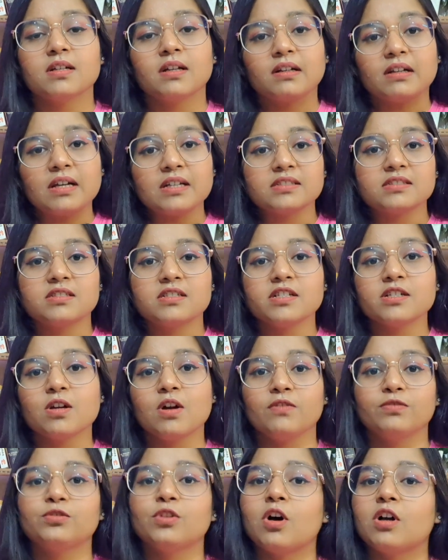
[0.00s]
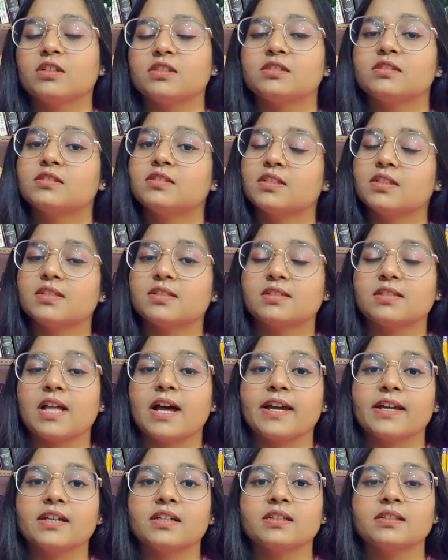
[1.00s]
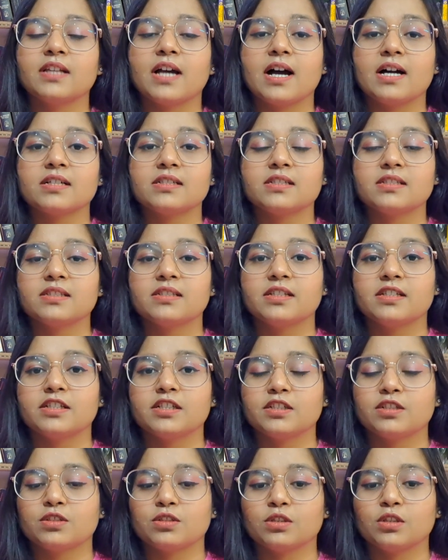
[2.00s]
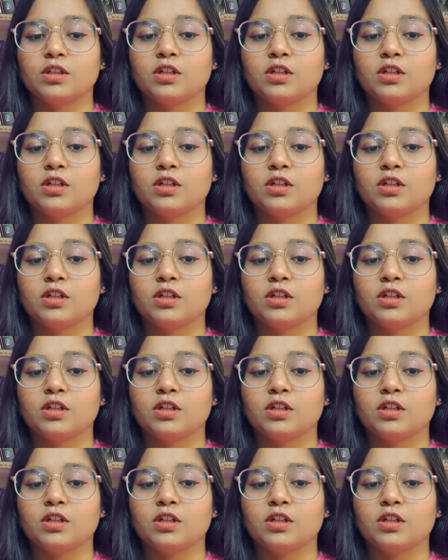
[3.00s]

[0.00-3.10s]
Clustering of thoughts is like that there is